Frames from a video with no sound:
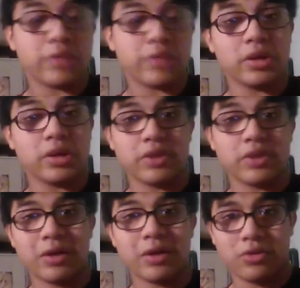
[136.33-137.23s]
I really love the
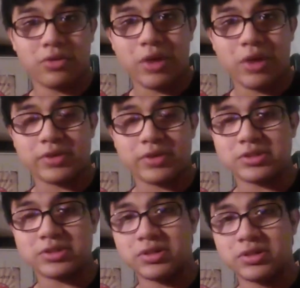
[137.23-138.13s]

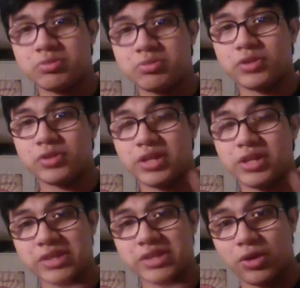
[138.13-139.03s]
graphics. Let's move on to the
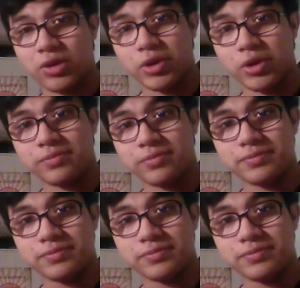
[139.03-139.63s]
next category.